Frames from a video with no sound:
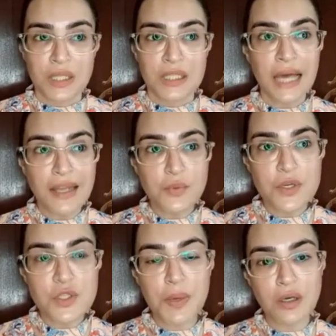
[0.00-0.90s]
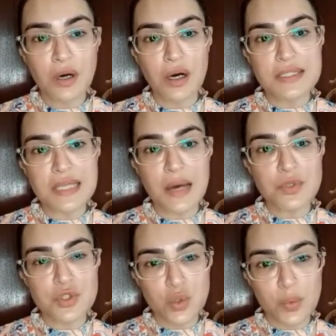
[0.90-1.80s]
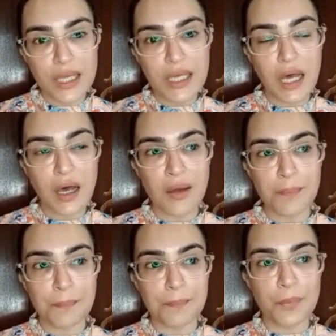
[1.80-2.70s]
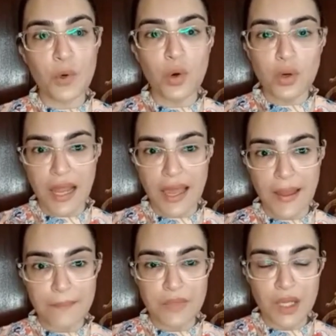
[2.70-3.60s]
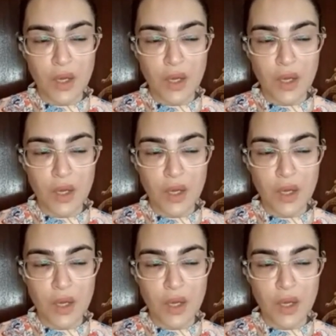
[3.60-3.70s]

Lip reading: that was because I was doing a program,